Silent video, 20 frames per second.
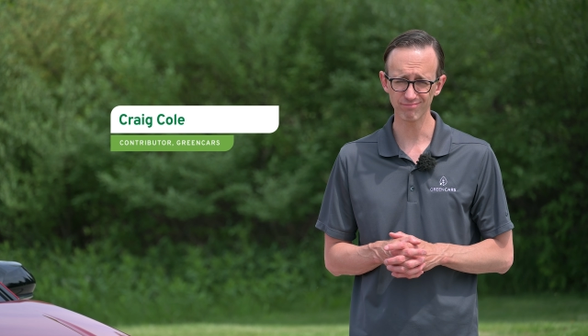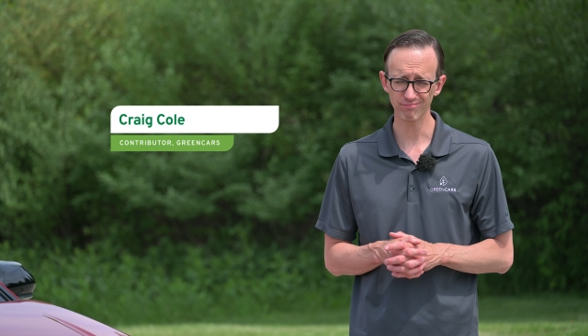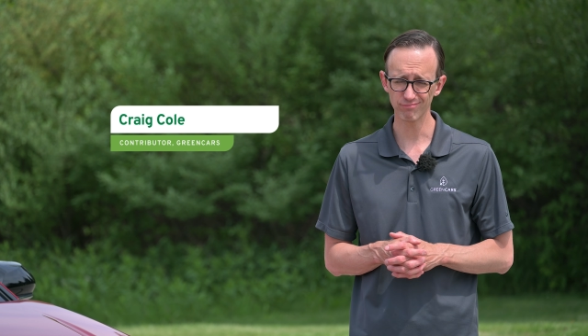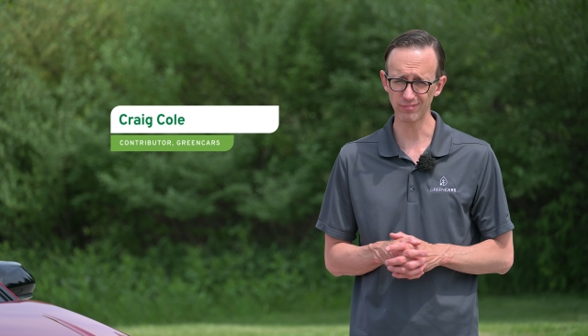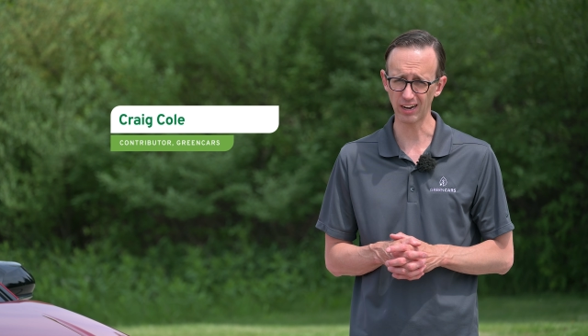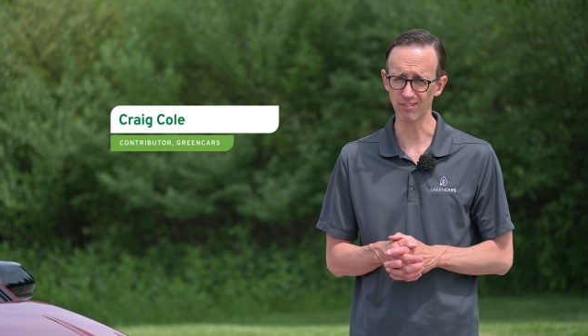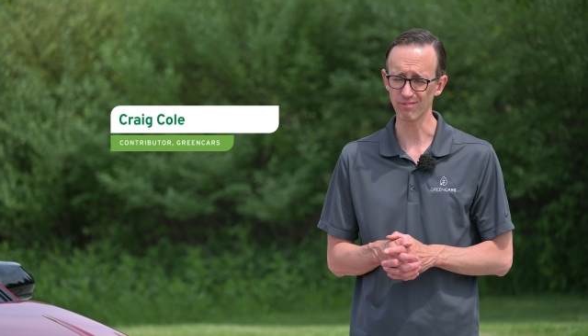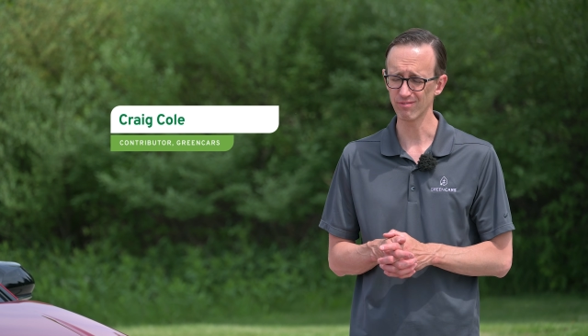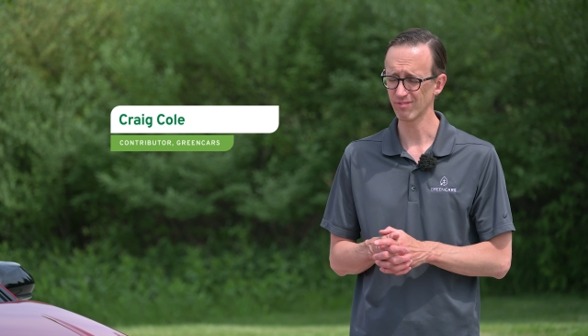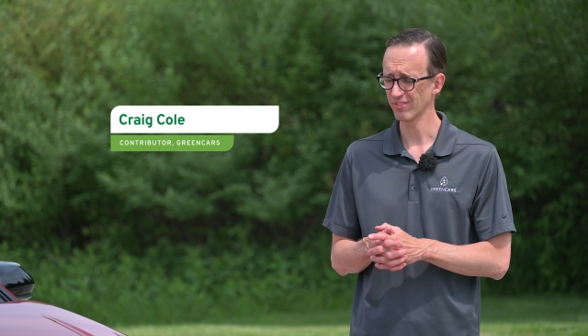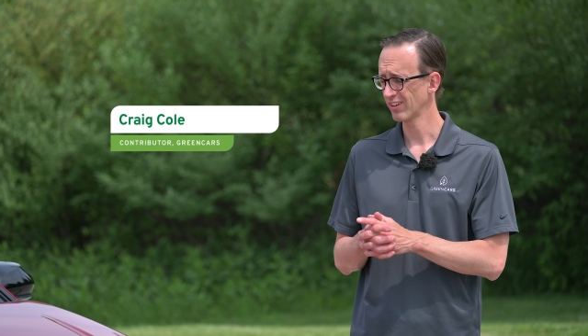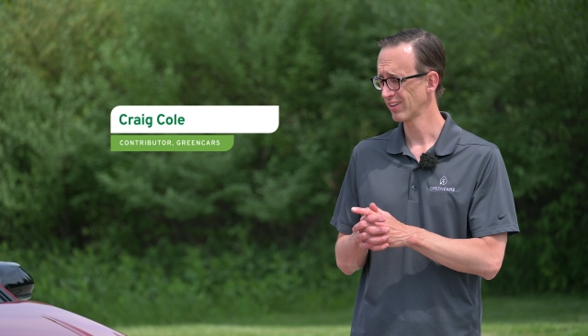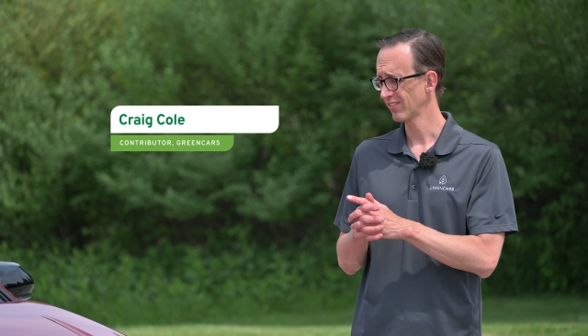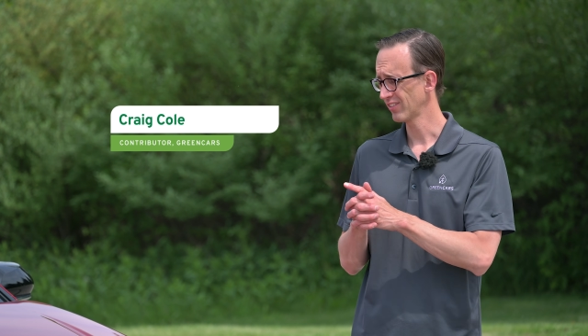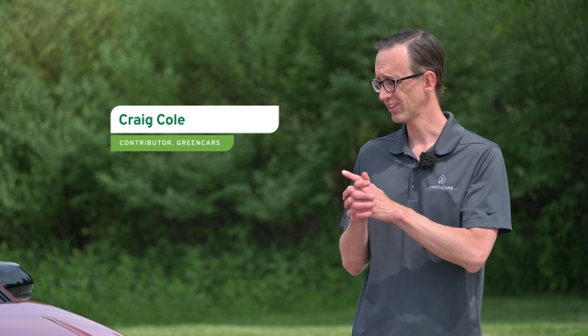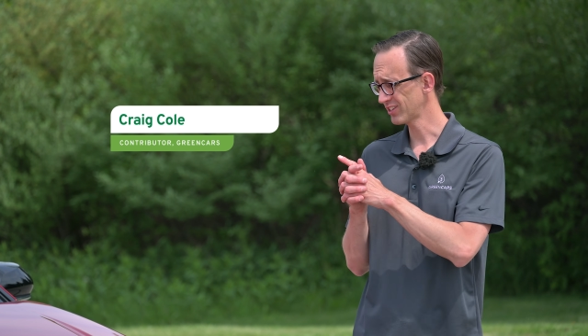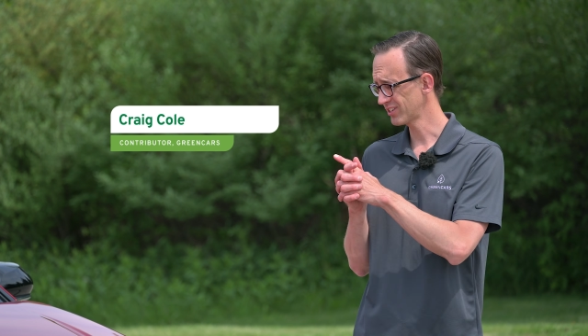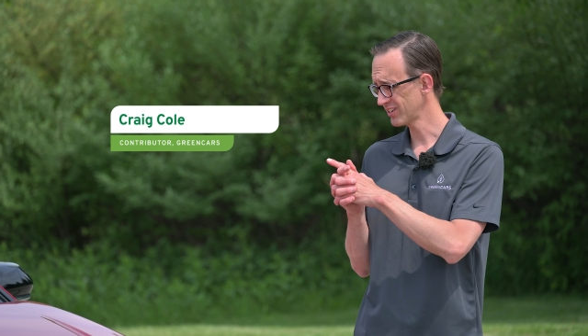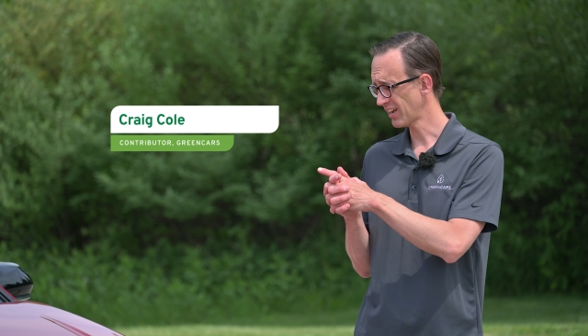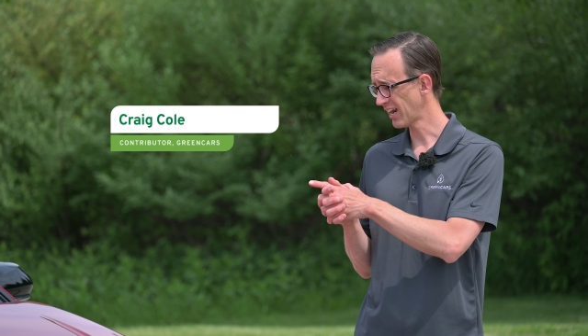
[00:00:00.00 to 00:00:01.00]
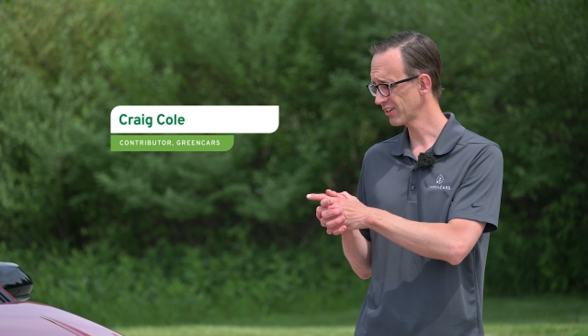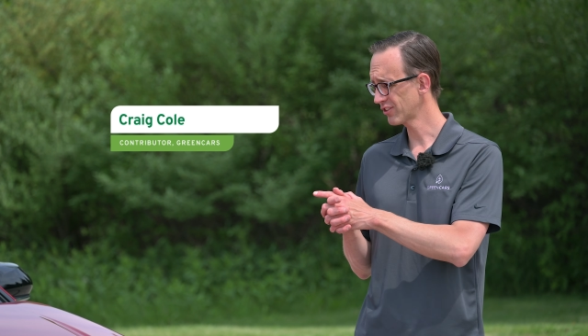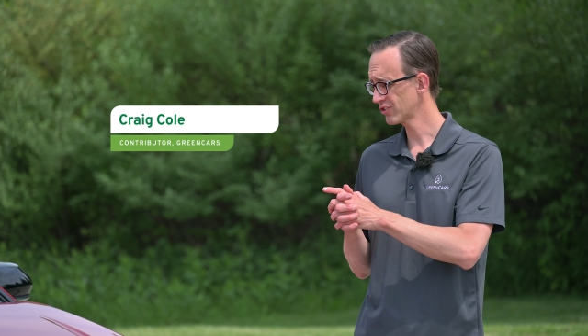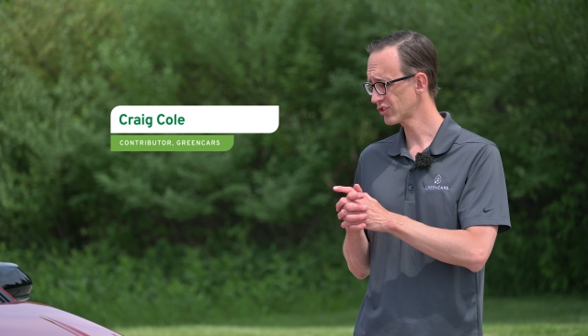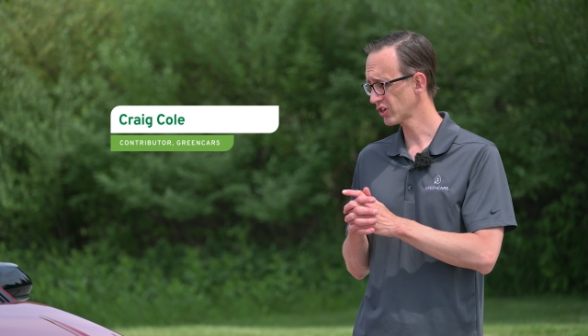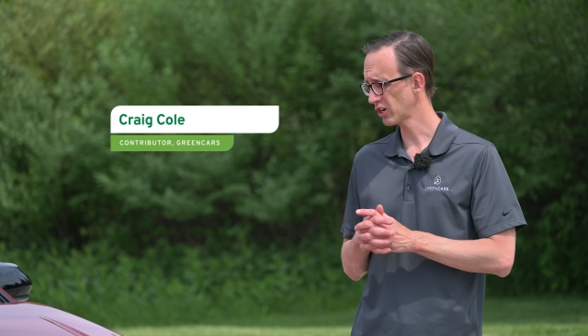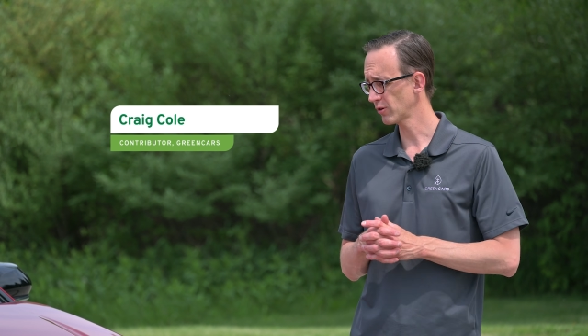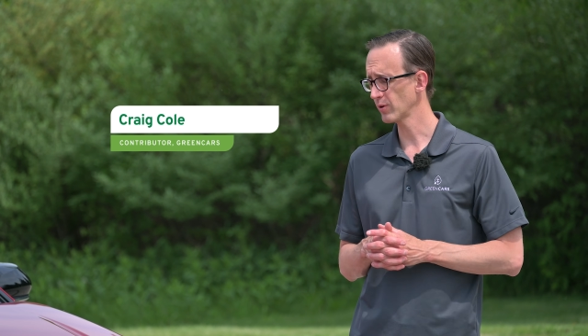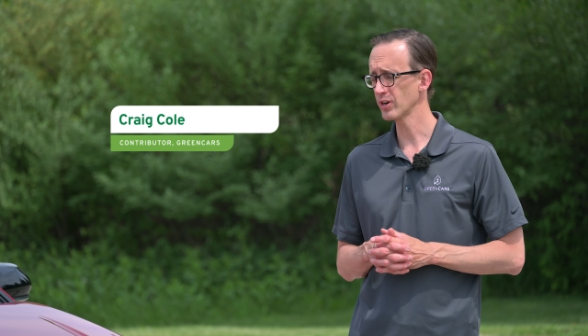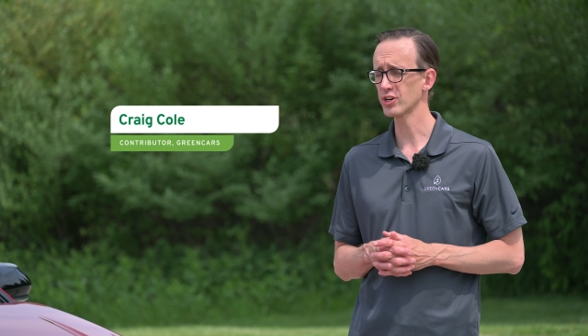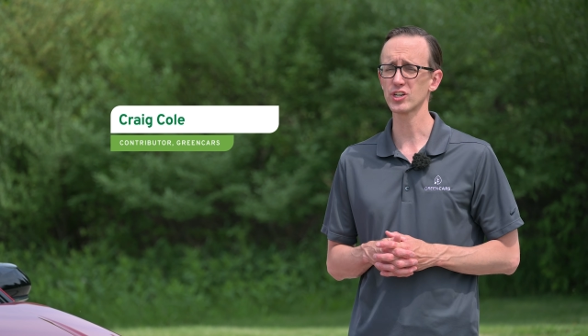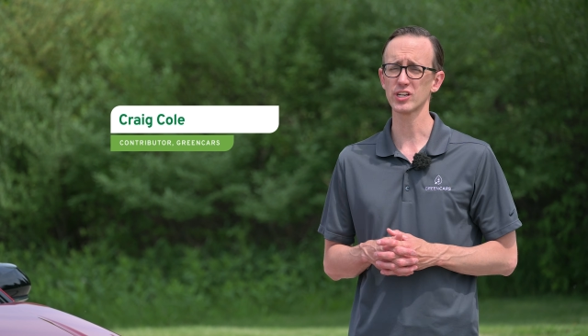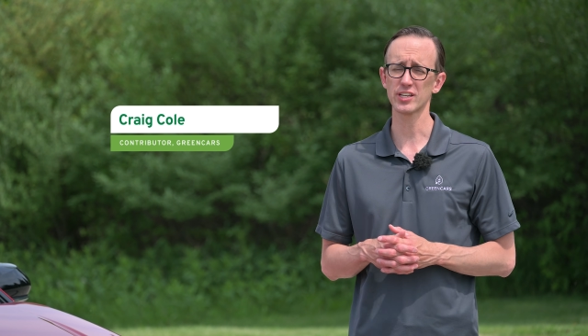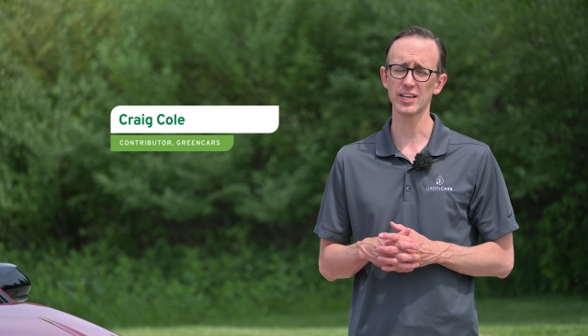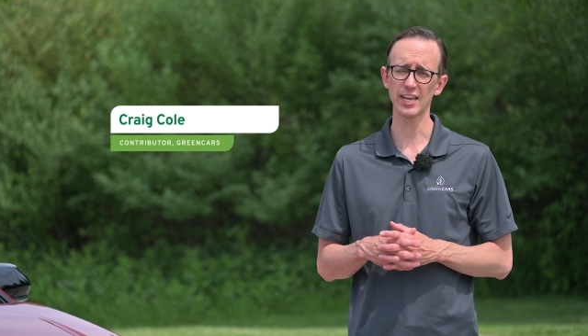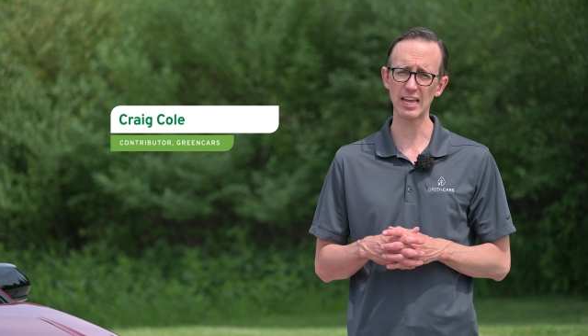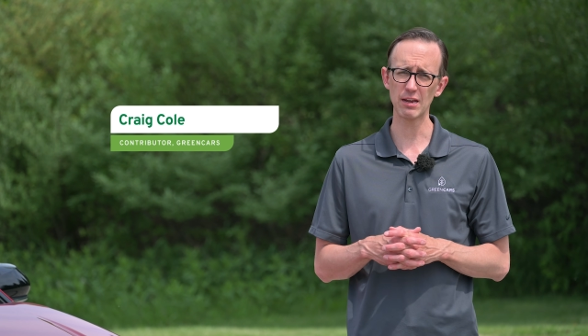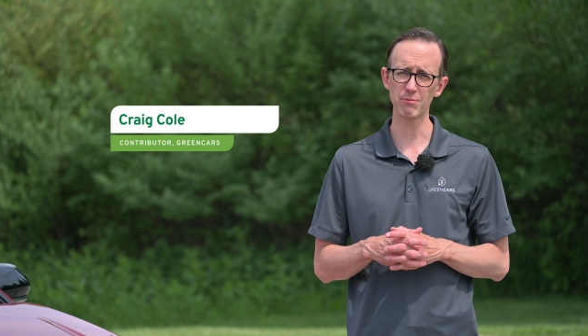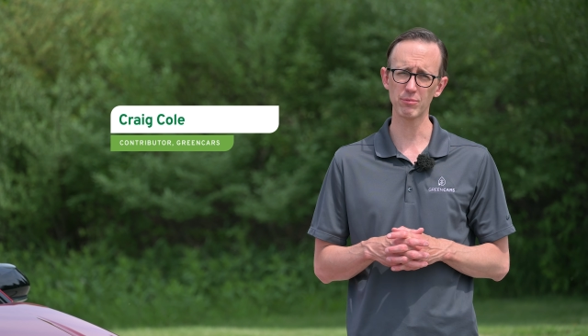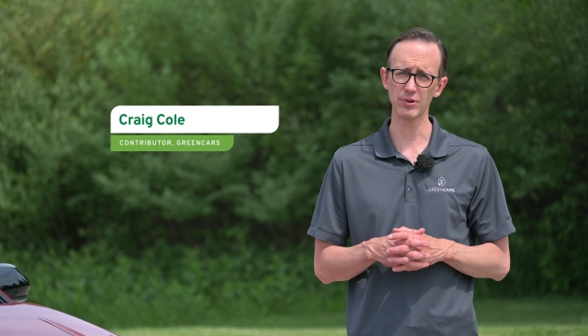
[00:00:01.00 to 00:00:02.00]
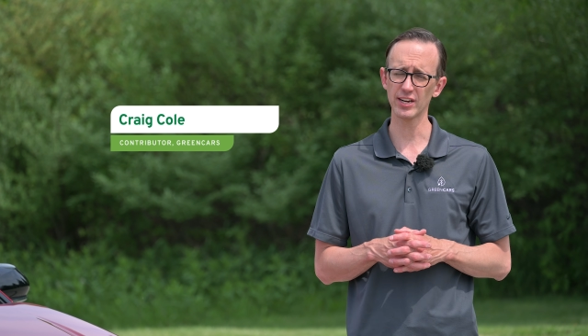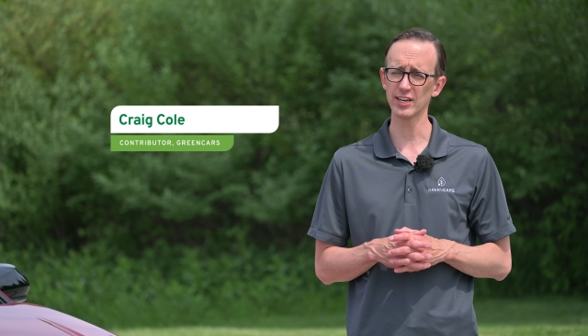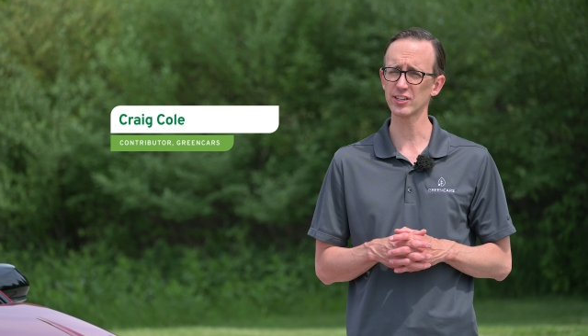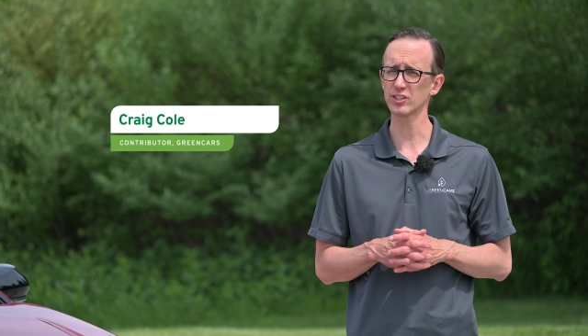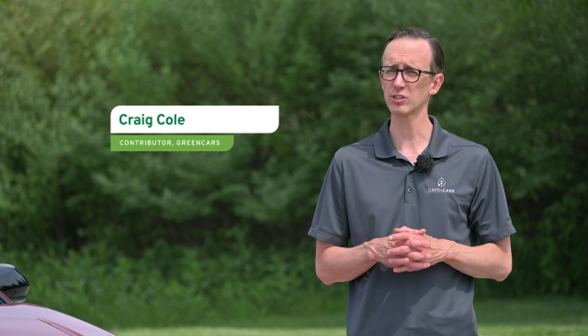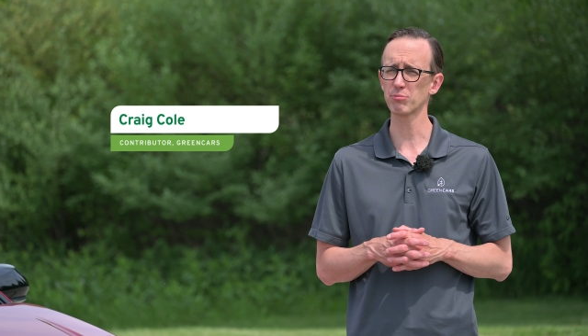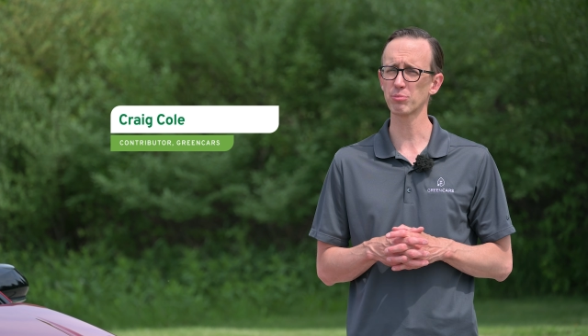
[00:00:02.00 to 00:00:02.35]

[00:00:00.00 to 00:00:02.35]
Well, this 9th generation Camry has